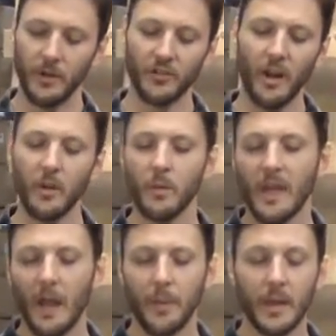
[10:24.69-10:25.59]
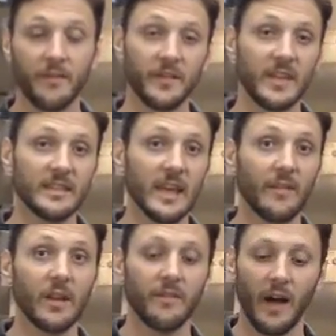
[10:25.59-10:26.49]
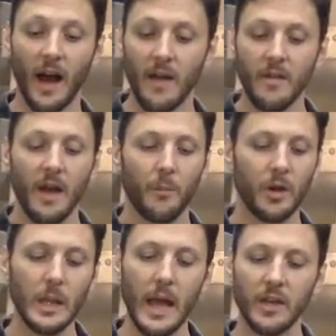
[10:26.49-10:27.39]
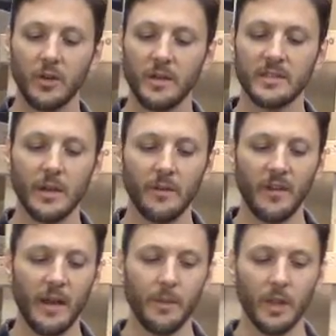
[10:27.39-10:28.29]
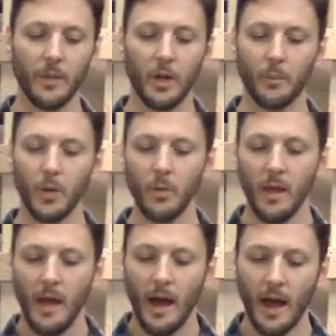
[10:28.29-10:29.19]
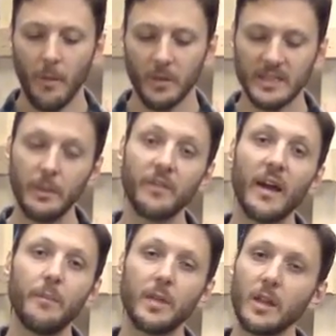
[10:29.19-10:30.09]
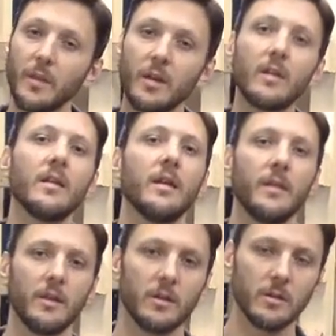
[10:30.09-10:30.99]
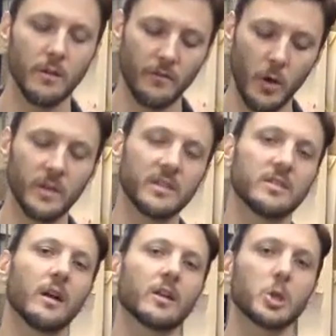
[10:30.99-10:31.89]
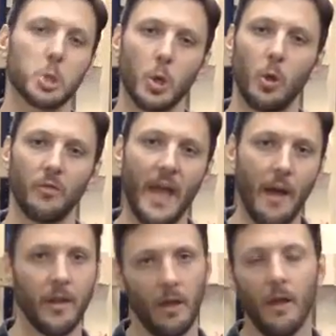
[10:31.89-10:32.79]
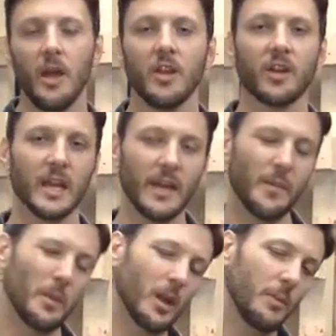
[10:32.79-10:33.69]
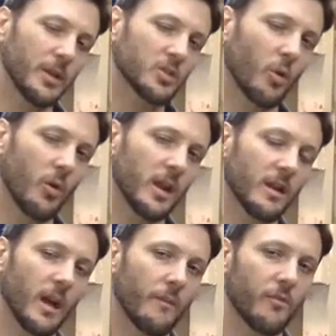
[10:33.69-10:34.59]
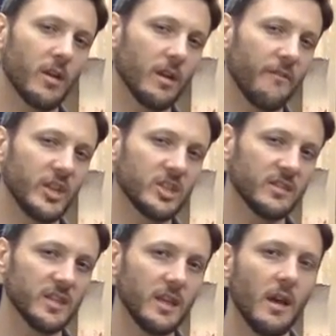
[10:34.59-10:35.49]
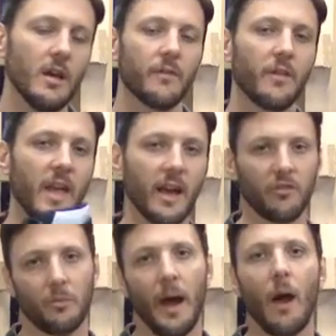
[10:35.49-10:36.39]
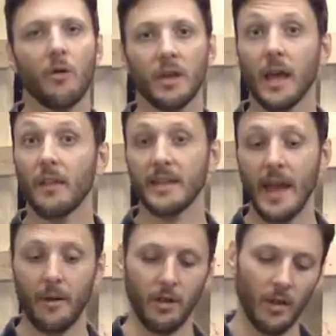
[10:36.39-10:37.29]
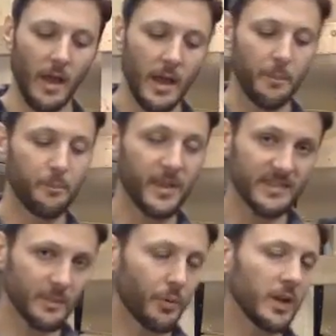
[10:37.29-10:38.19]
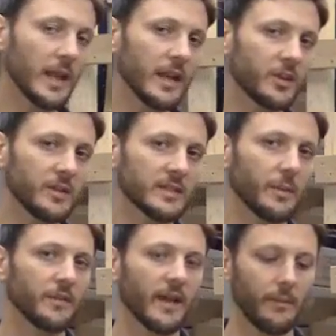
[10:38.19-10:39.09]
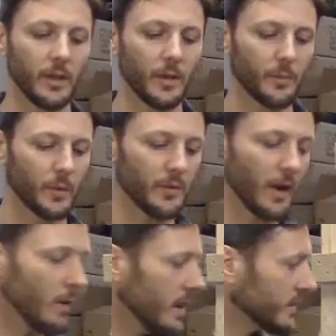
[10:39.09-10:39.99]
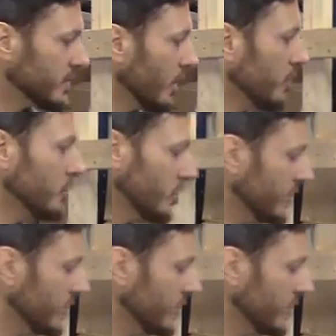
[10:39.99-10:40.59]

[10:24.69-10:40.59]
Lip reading: starting with the Alpina 1575, pretty light duty 75mm boot. With 75mm, your focus is on control downhill. You're going to give up a little bit of touring comfort and efficiency for the extra power you get on the downhill. This is a pretty light duty 75mm boot though, so you could